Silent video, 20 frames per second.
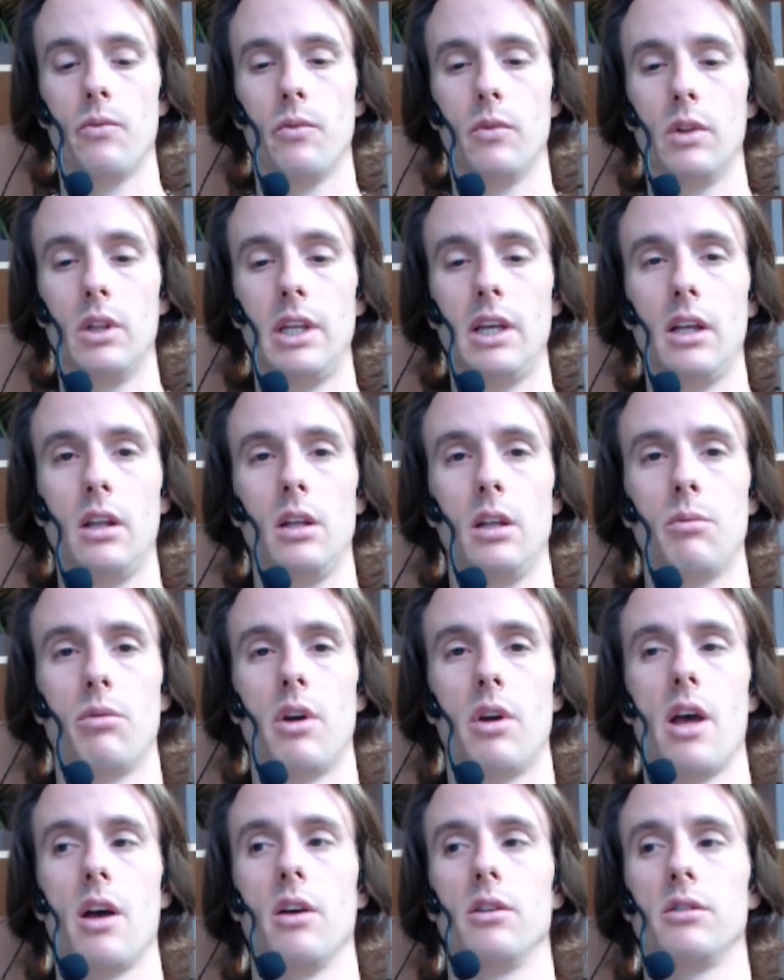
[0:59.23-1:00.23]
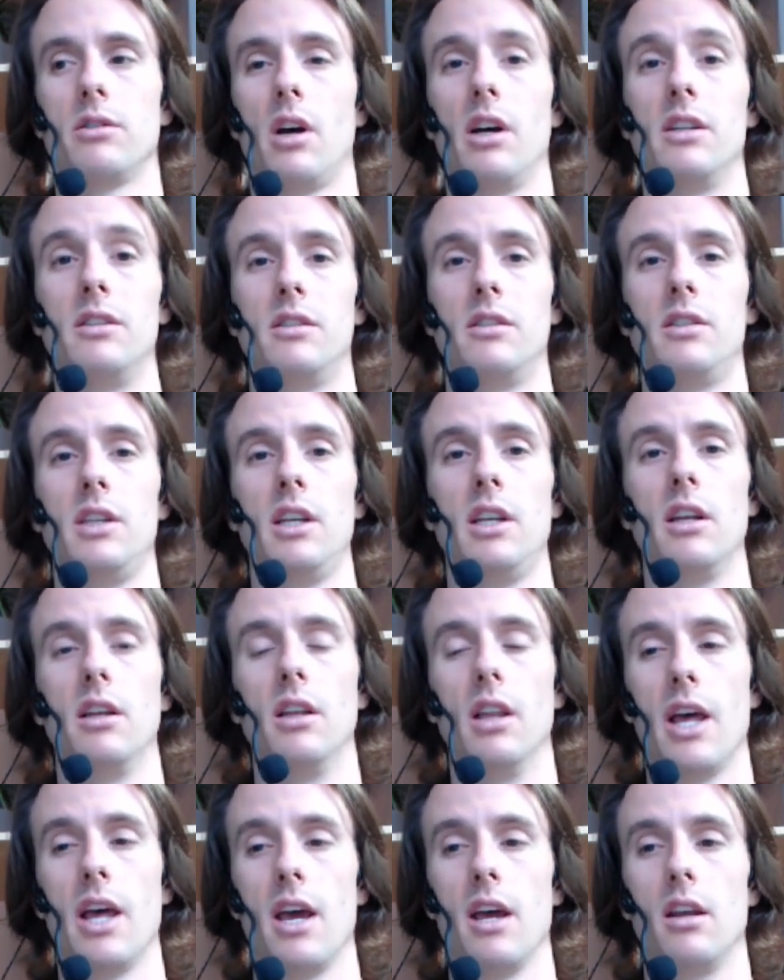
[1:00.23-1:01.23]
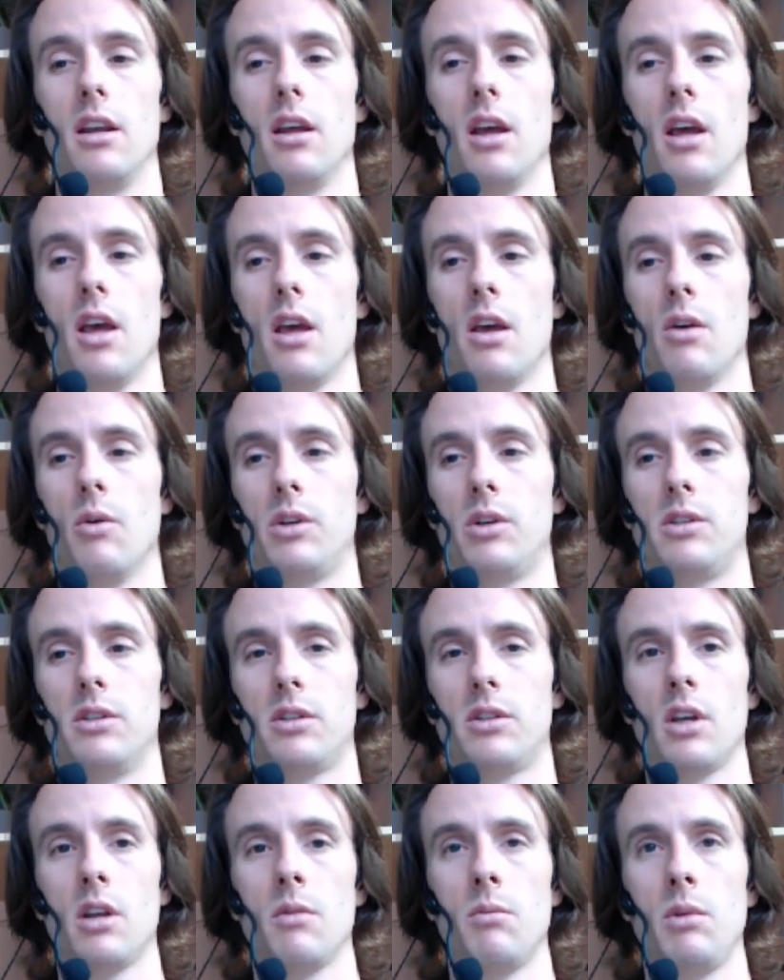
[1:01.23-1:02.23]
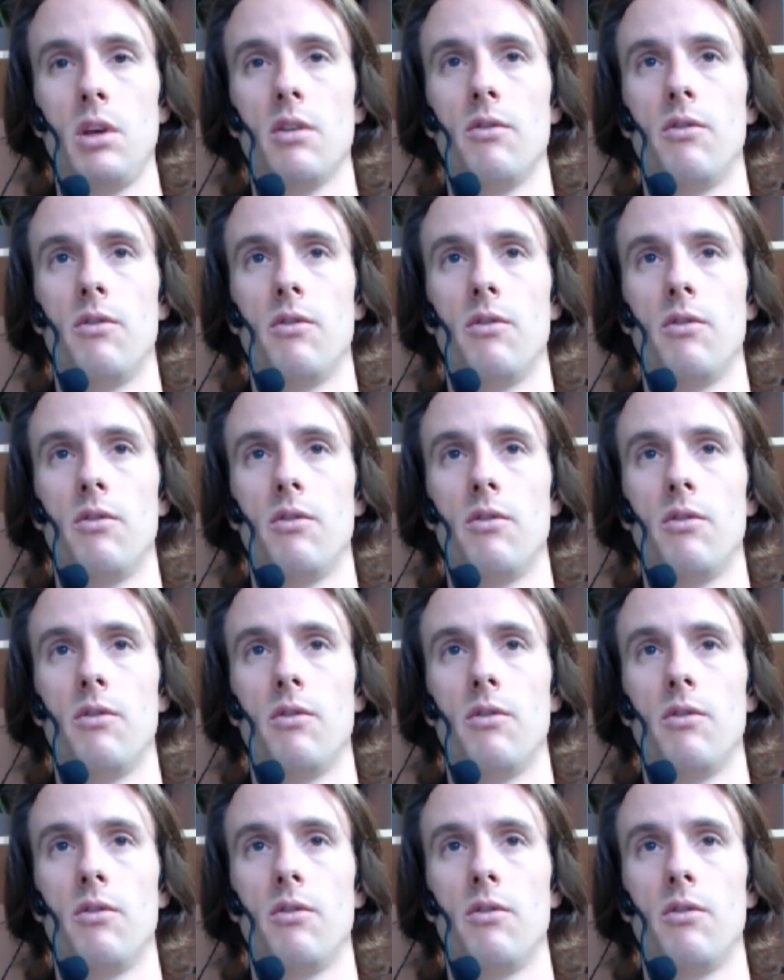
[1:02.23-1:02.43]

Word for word: legally pronounced unceded land, which is going to be a